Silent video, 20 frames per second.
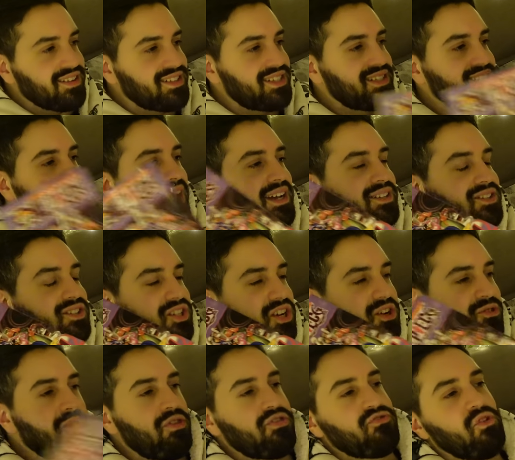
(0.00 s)
decides
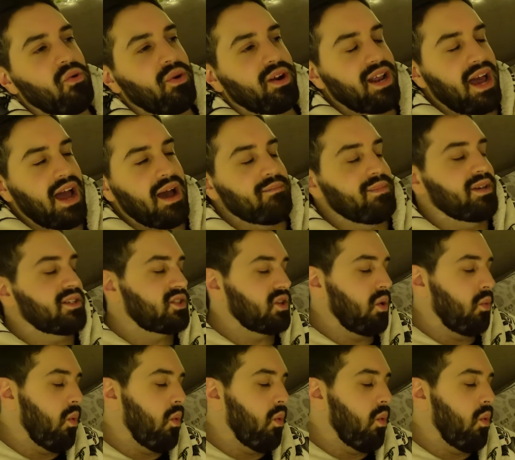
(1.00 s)
to throw it at Mr.